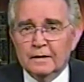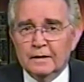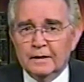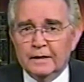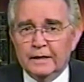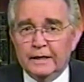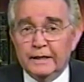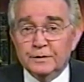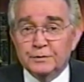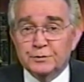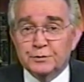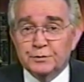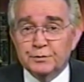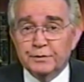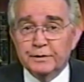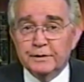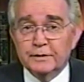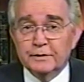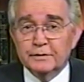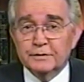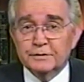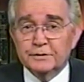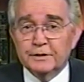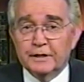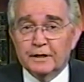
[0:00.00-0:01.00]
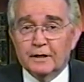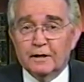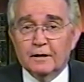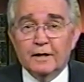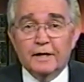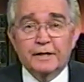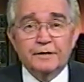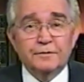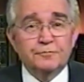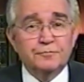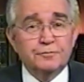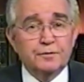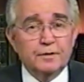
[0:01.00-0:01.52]
Israel is in a lot
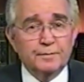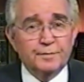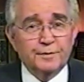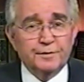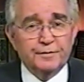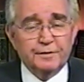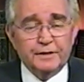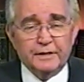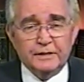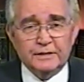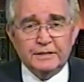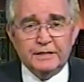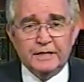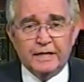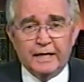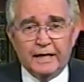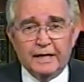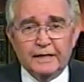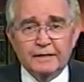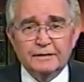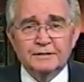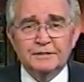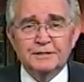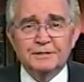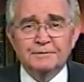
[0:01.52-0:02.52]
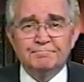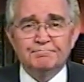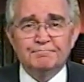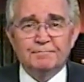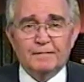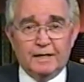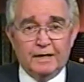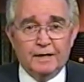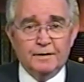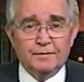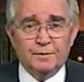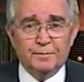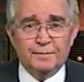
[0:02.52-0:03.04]
of trouble these days
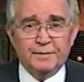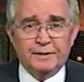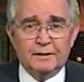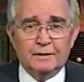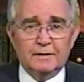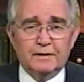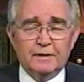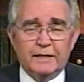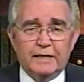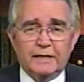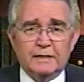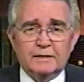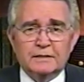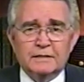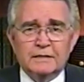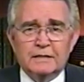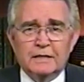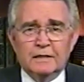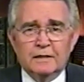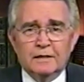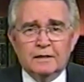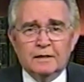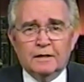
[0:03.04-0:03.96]
in the Middle East.